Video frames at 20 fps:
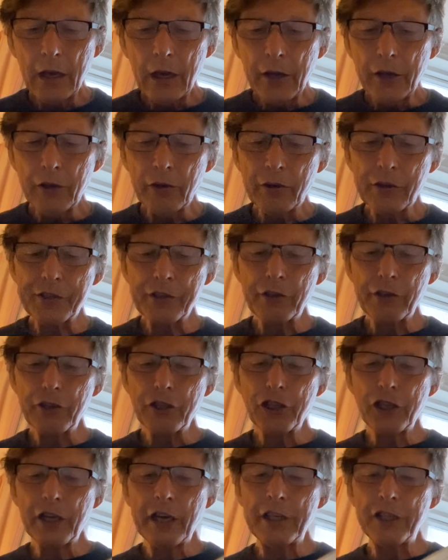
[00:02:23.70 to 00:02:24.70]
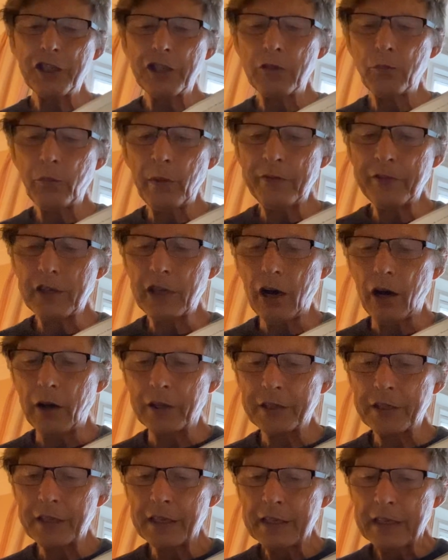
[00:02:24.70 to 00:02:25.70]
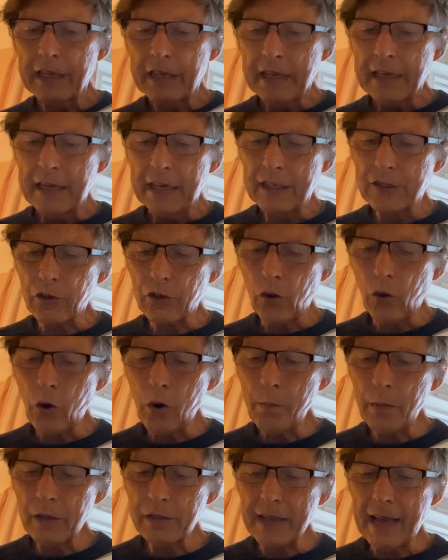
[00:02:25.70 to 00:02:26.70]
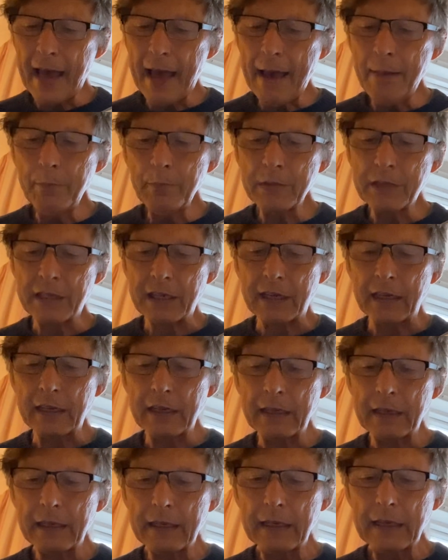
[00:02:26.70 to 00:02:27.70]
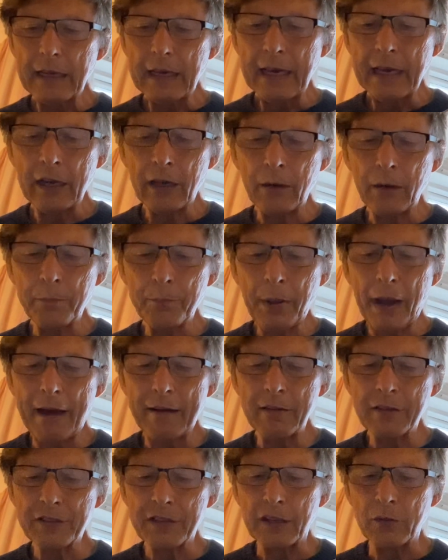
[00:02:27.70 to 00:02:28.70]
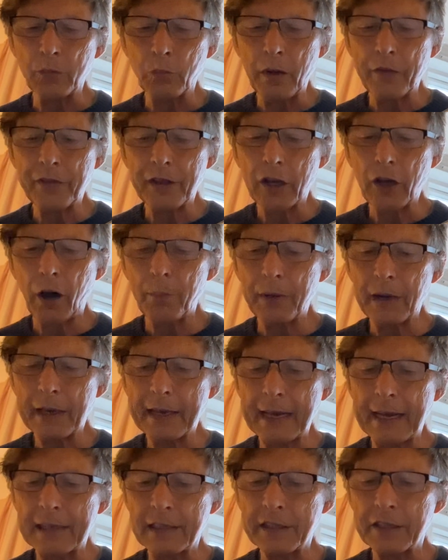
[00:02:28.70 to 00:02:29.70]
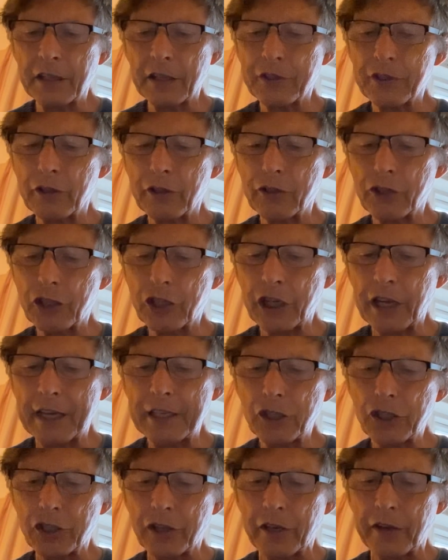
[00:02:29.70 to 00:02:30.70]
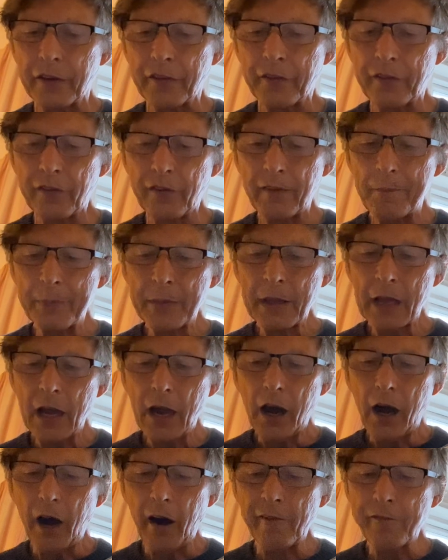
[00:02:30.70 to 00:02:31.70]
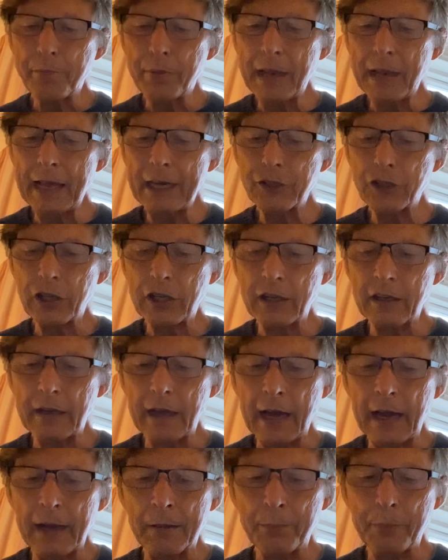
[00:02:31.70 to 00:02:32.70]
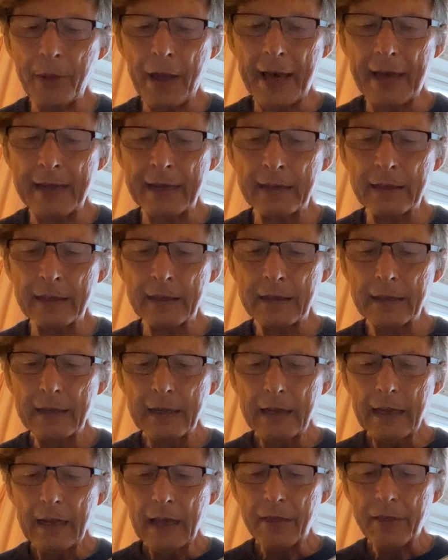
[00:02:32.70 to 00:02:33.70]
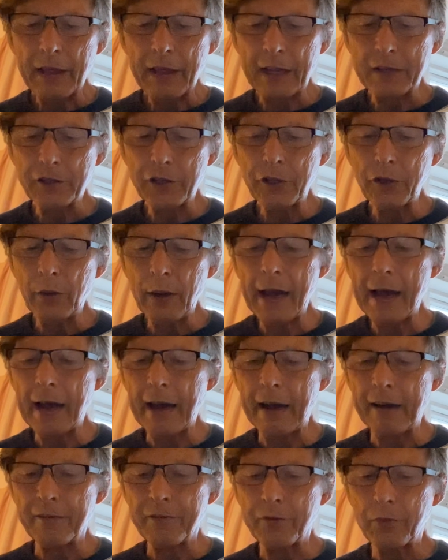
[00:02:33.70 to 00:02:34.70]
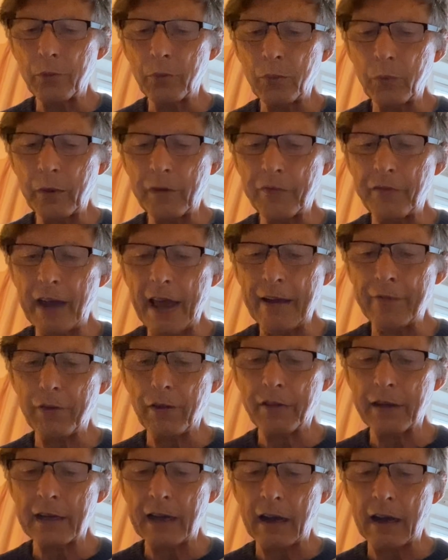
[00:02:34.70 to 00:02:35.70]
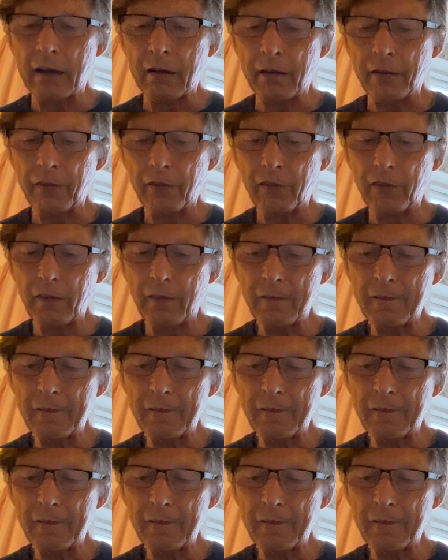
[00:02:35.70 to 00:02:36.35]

Your association with God is almost empty in comparison with the complicated associations of pleasure and pain that you have with everything else.